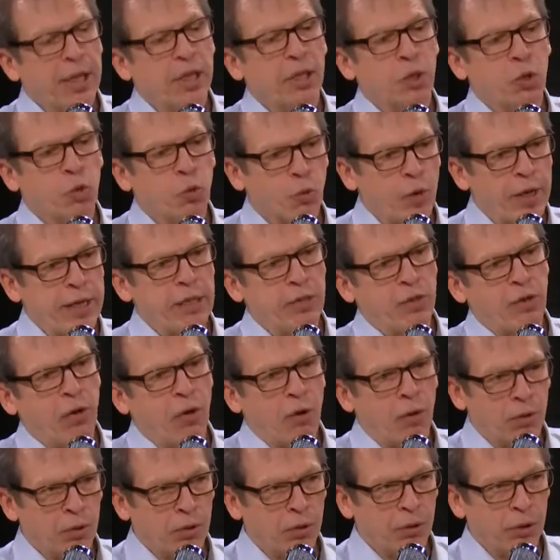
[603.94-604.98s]
they had a great
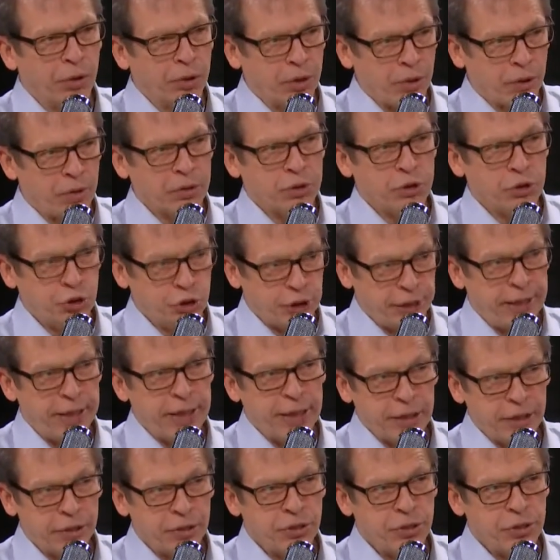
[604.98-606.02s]
call early on
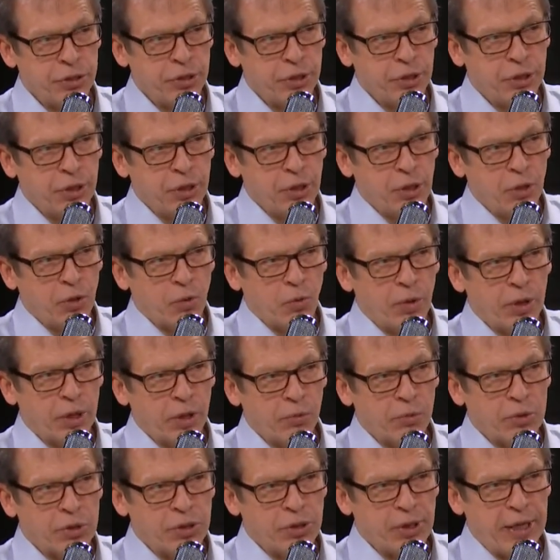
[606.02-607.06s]
Jennings, where
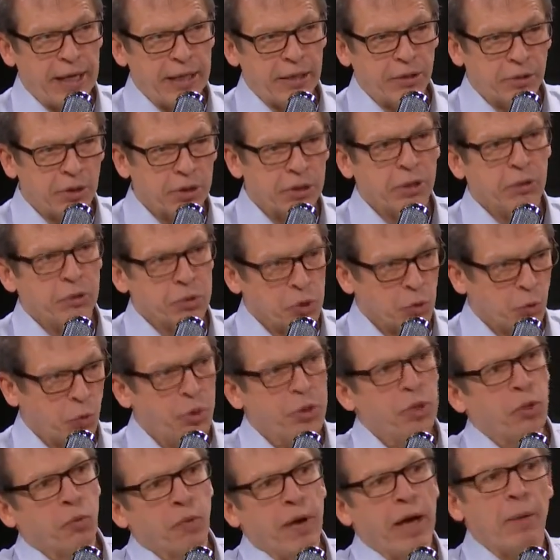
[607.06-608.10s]
it was that it was a
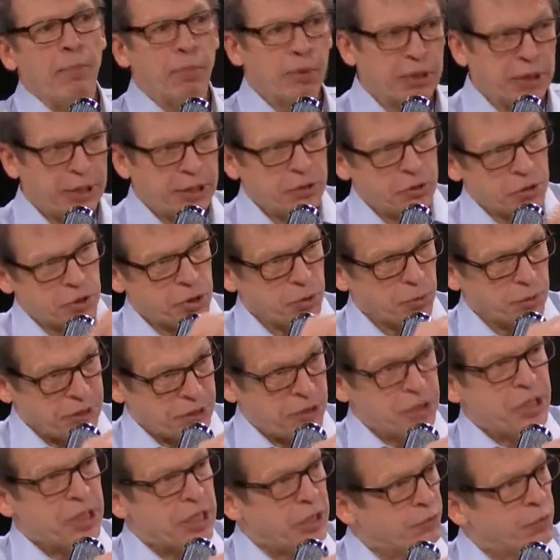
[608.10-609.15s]
wheel route, but they used the
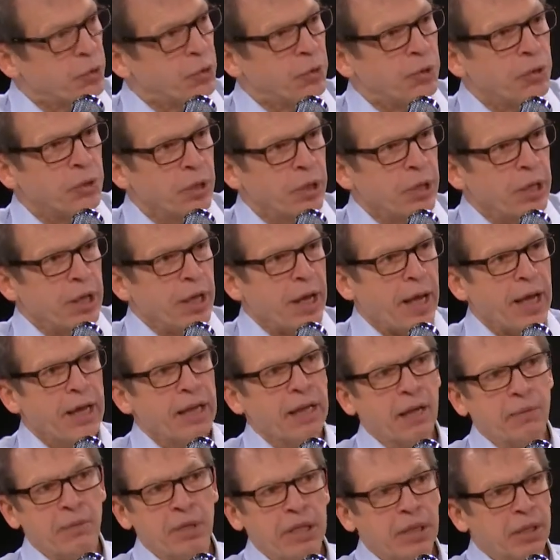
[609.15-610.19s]
receiver,
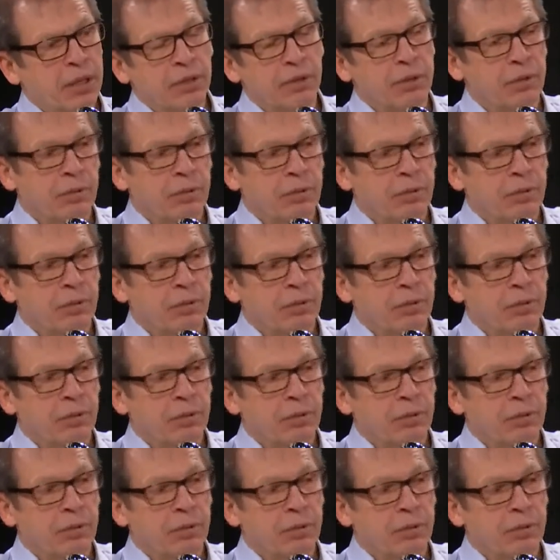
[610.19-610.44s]
and I mean